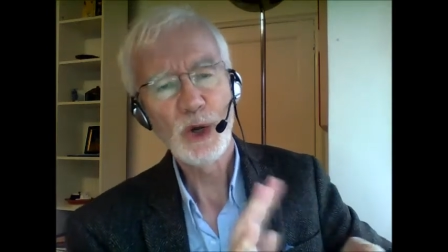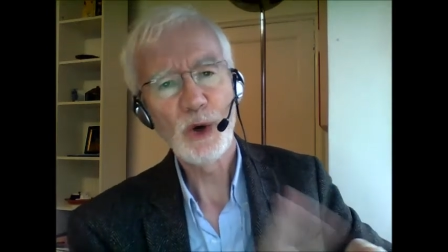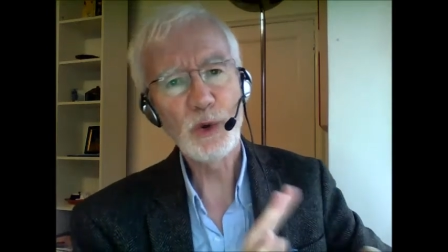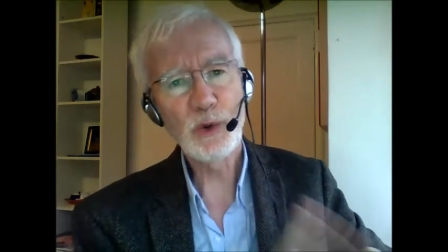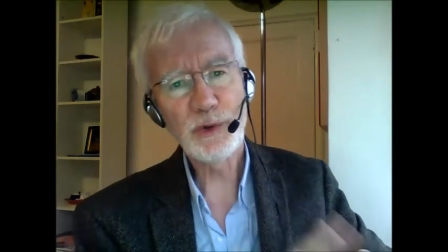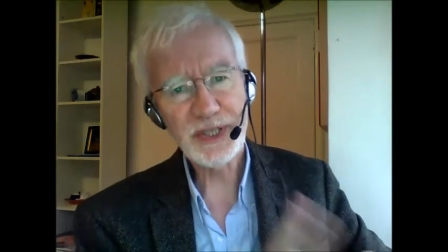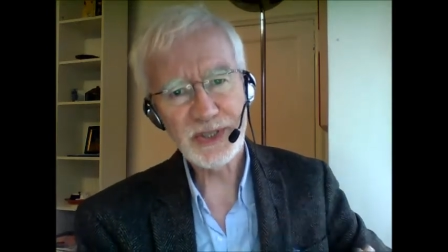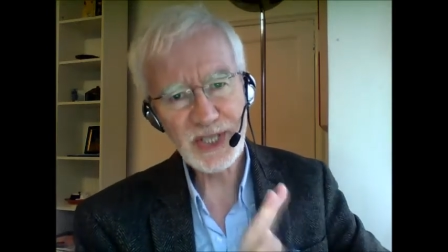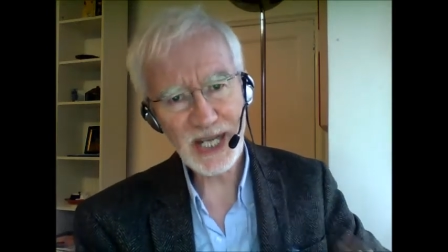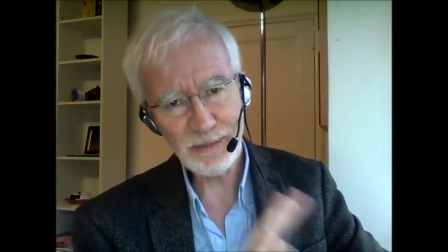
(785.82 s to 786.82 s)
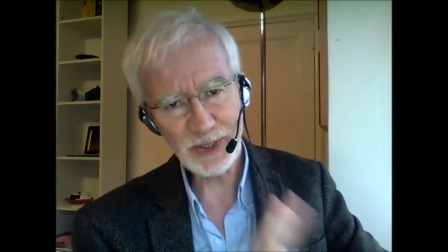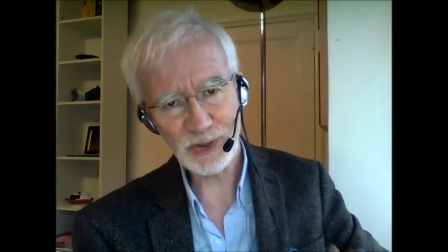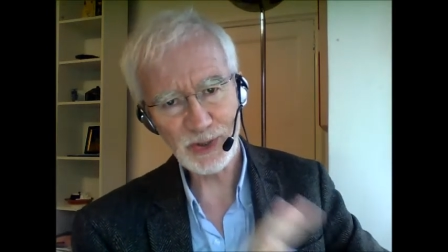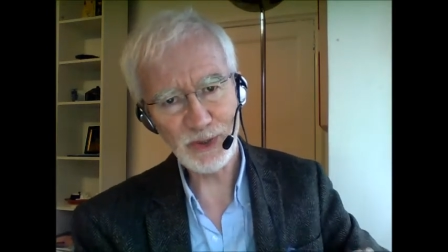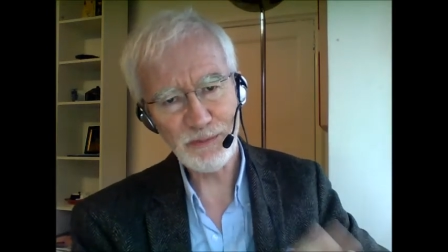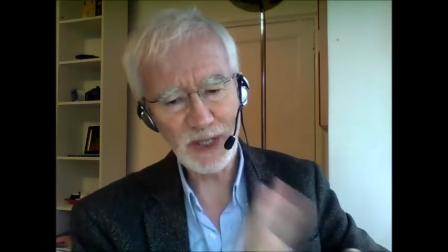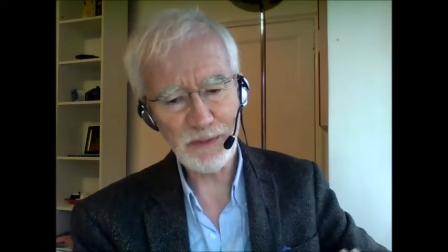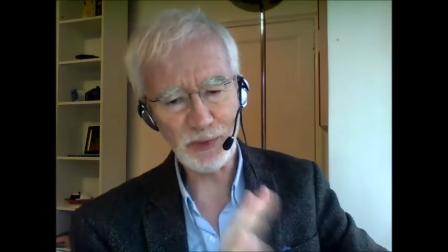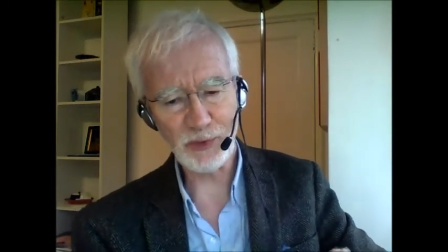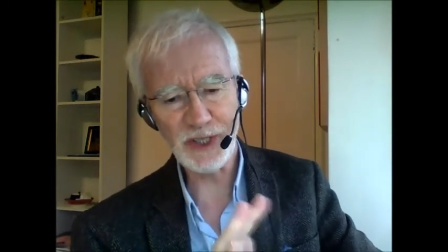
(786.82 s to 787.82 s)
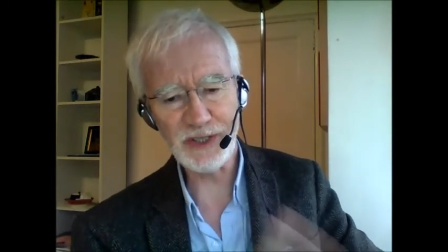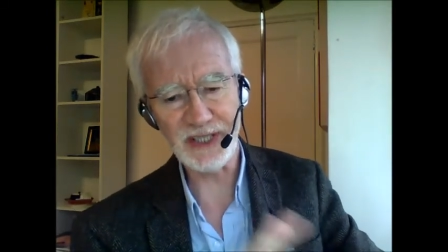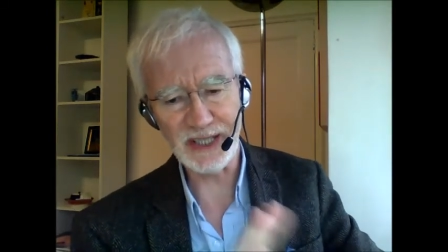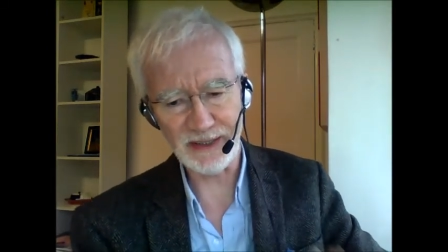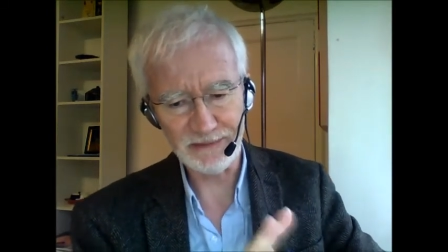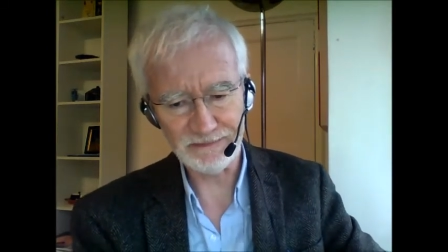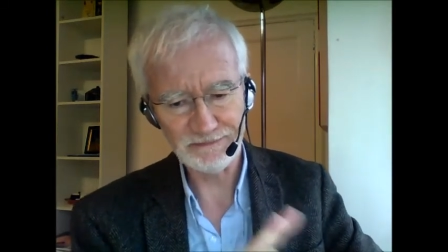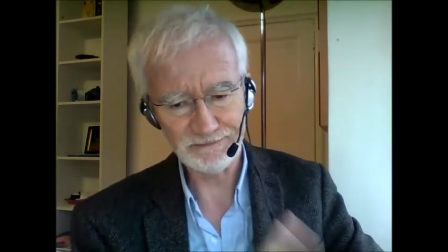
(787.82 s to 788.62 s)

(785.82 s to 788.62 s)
All the damage to my breathing.